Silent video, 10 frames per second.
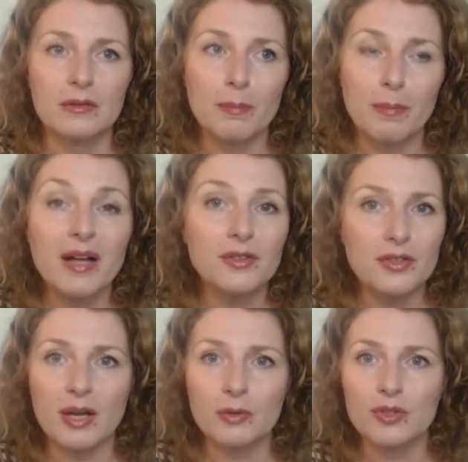
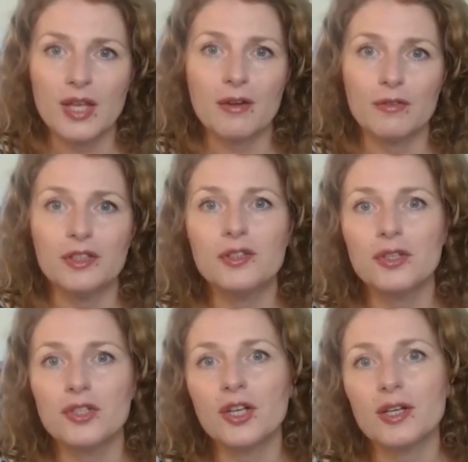abundance, I would say, of
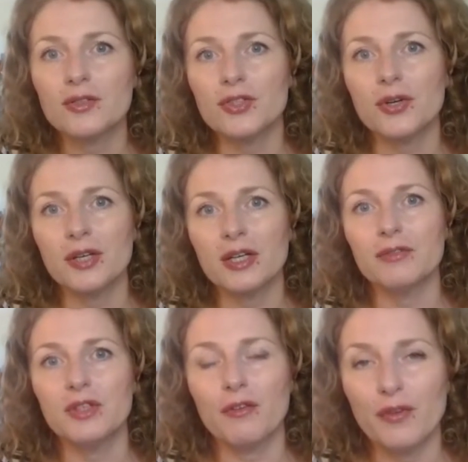literature concerning
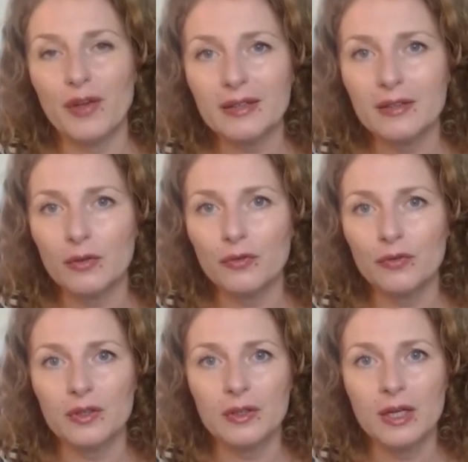of the effect of
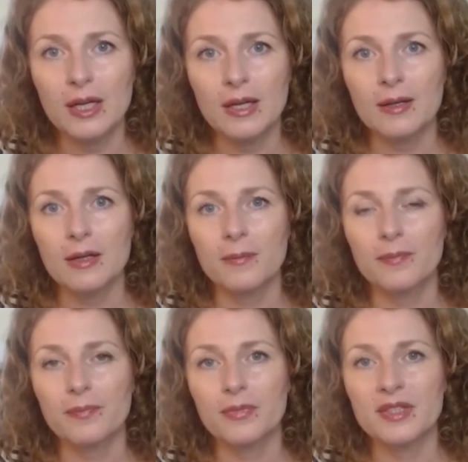
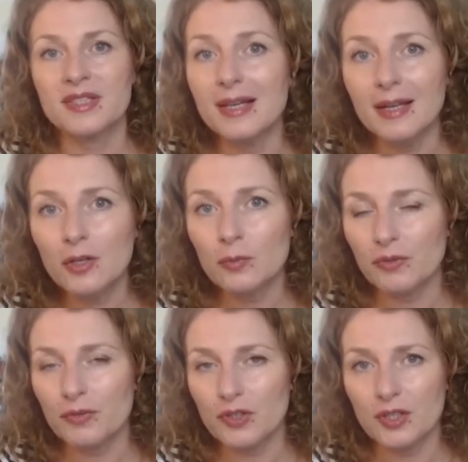selenium
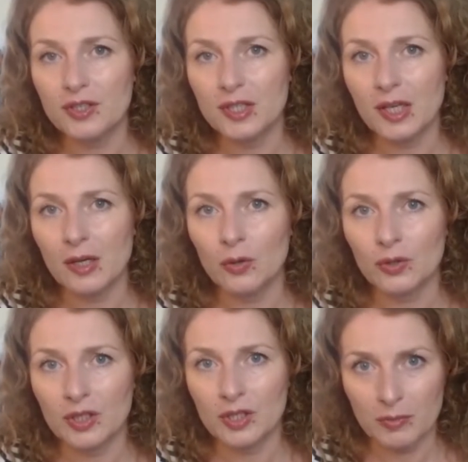deficiency
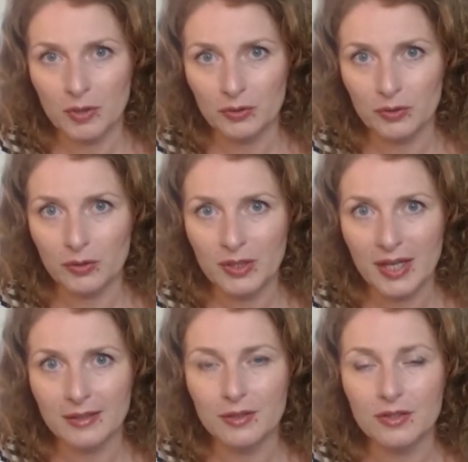on Hashimoto
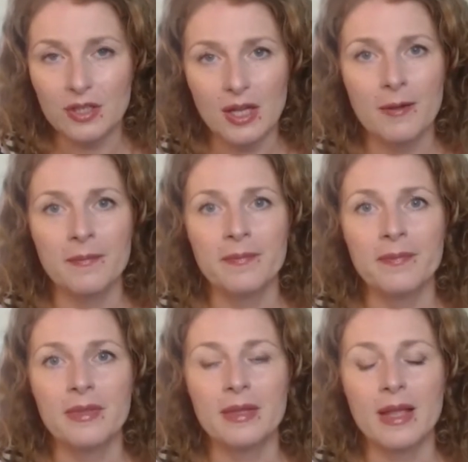thyroiditis.
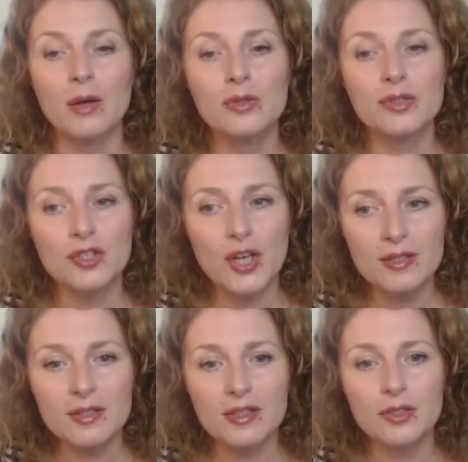I would
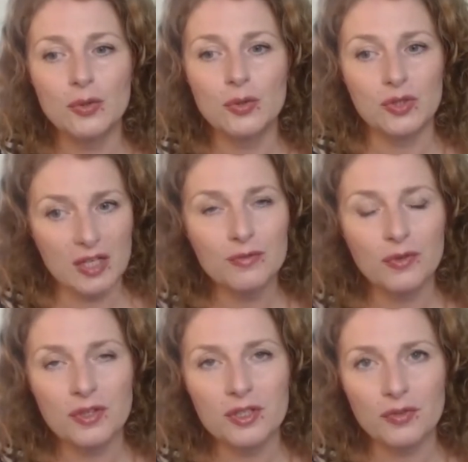suggest that you test
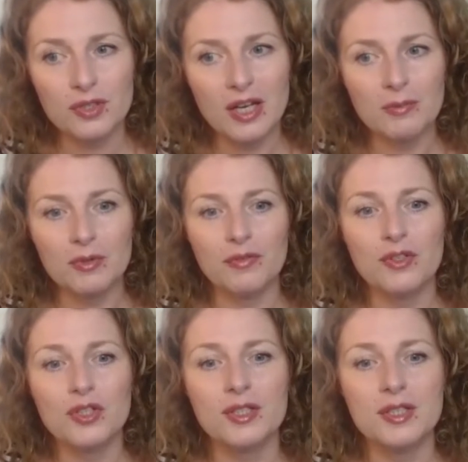first for selenium
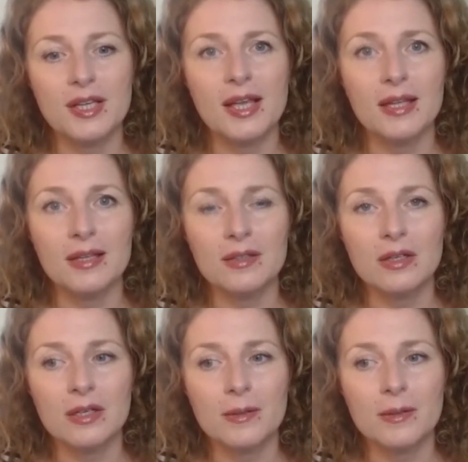deficiency, and